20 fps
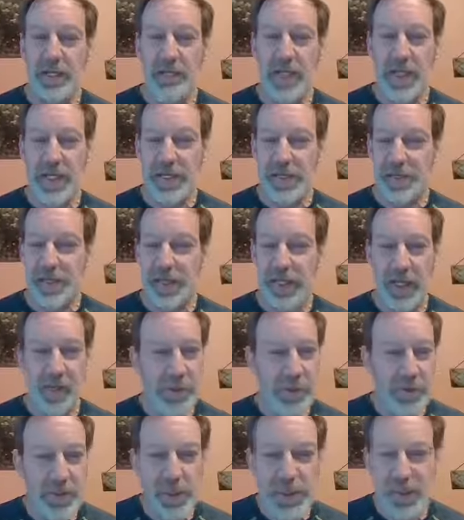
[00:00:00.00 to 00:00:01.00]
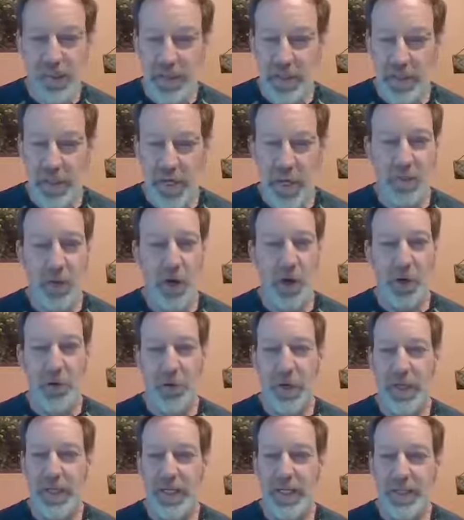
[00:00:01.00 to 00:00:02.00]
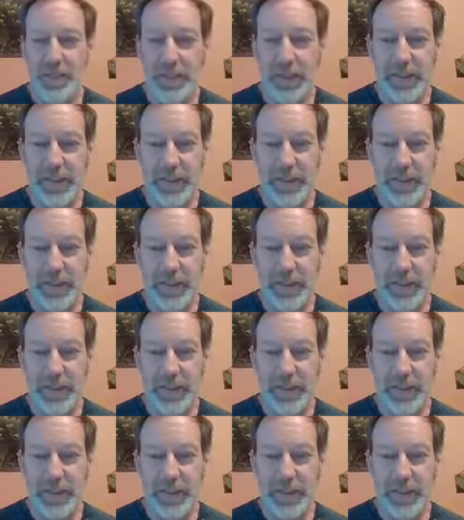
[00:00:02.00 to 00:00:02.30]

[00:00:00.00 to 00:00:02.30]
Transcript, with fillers: be it the other things that come our way.